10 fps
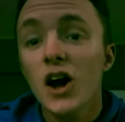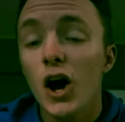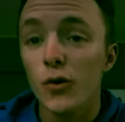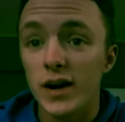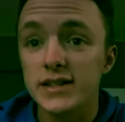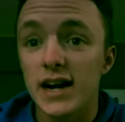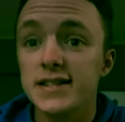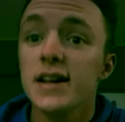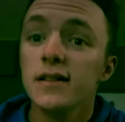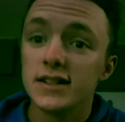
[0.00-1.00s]
Otherwise,
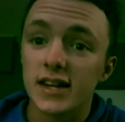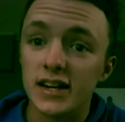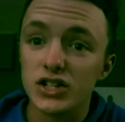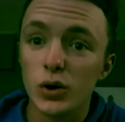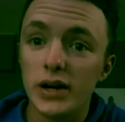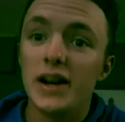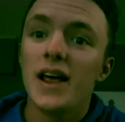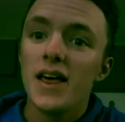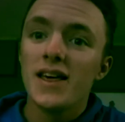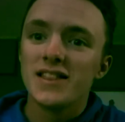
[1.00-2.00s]
guys, let's get into it.
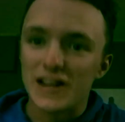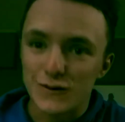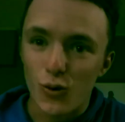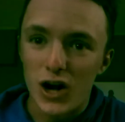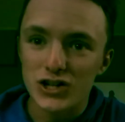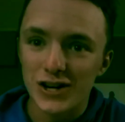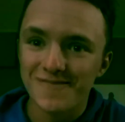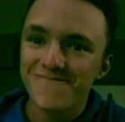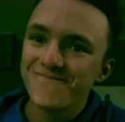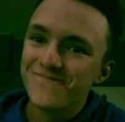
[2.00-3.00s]
Thanks for
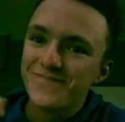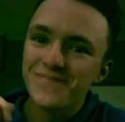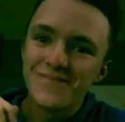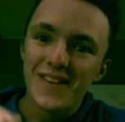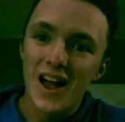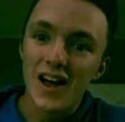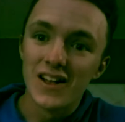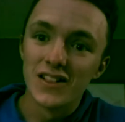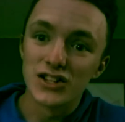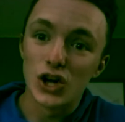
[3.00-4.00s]
watching.
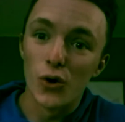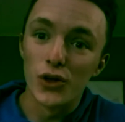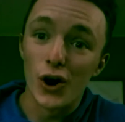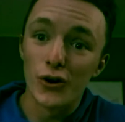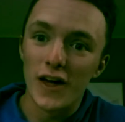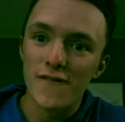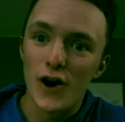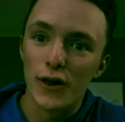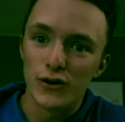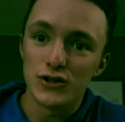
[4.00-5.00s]
Let's go with Honor Thy
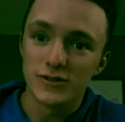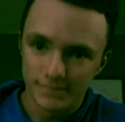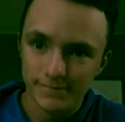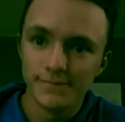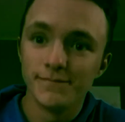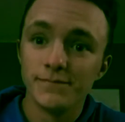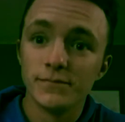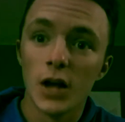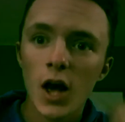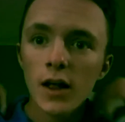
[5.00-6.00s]
Fathers.
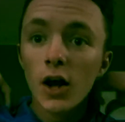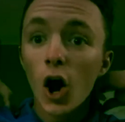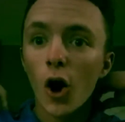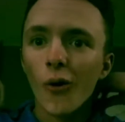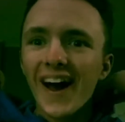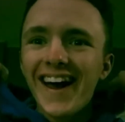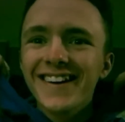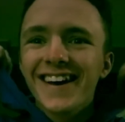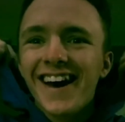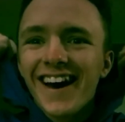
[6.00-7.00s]
Oh,
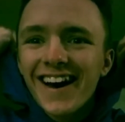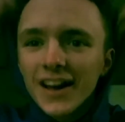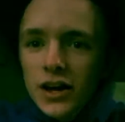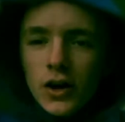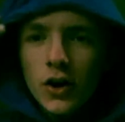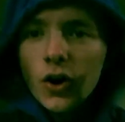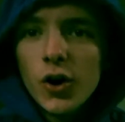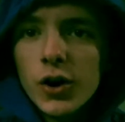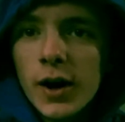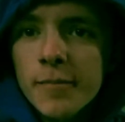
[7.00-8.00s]
and
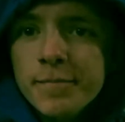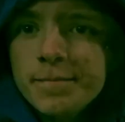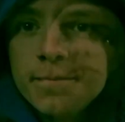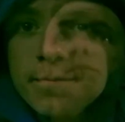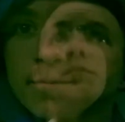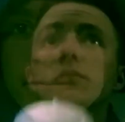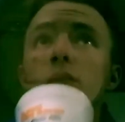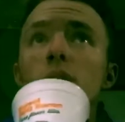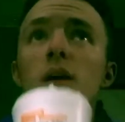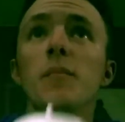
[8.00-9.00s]
hood up.
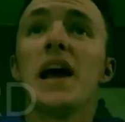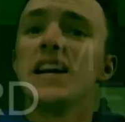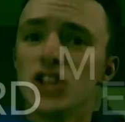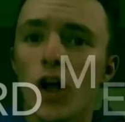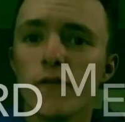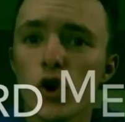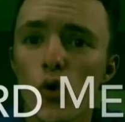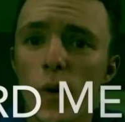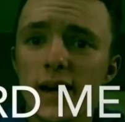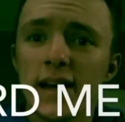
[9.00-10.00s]
My name is Oliver
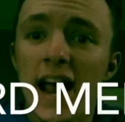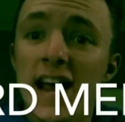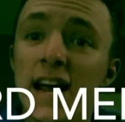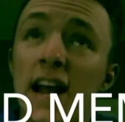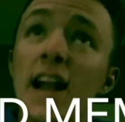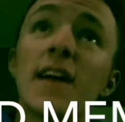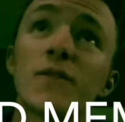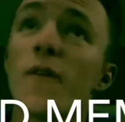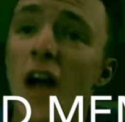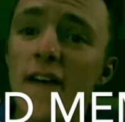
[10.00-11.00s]
Queen, and
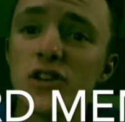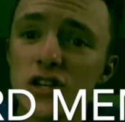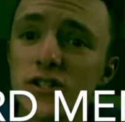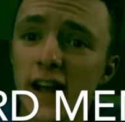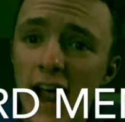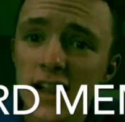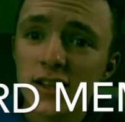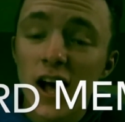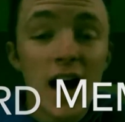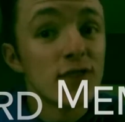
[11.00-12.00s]
after 5 years in
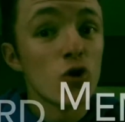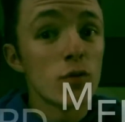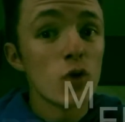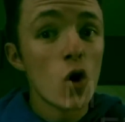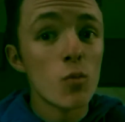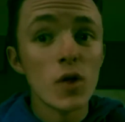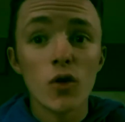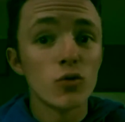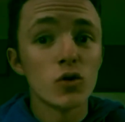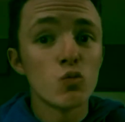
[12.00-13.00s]
hell, I returned
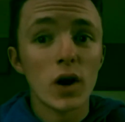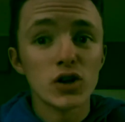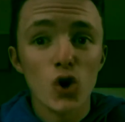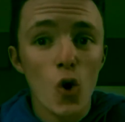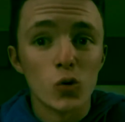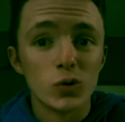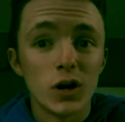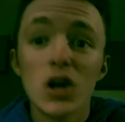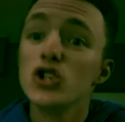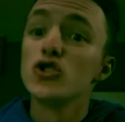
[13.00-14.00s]
home with only one
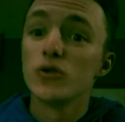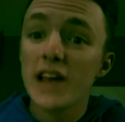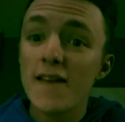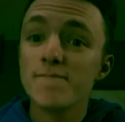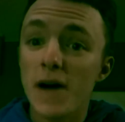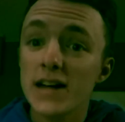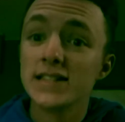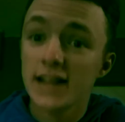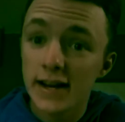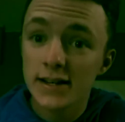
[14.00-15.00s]
goal, to save
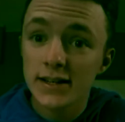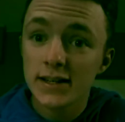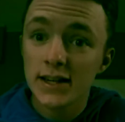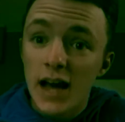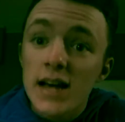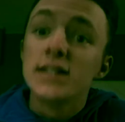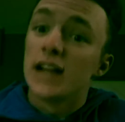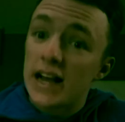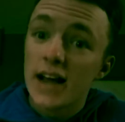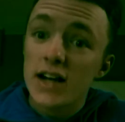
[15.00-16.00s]
my city.
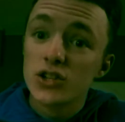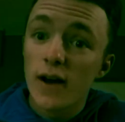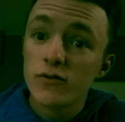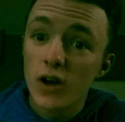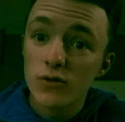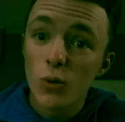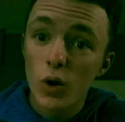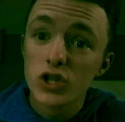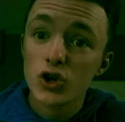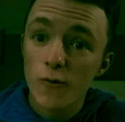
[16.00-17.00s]
Today, I fight that
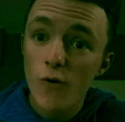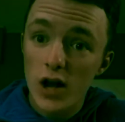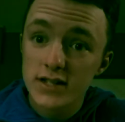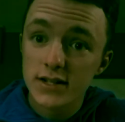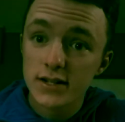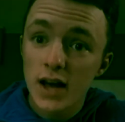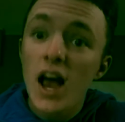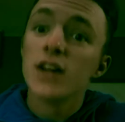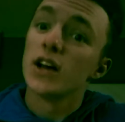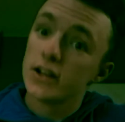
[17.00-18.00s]
war on two fronts.
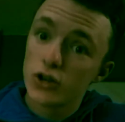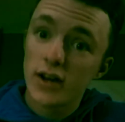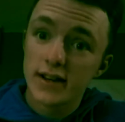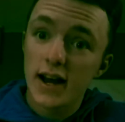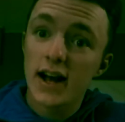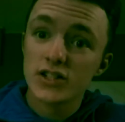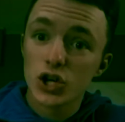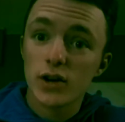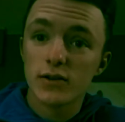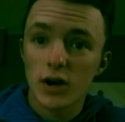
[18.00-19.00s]
By day, I
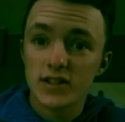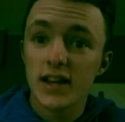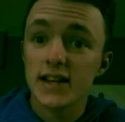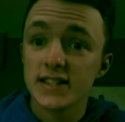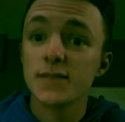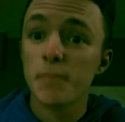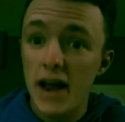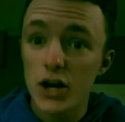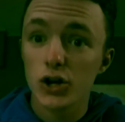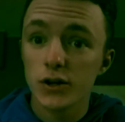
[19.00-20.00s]
lead Star City as
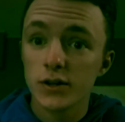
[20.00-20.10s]
its mayor.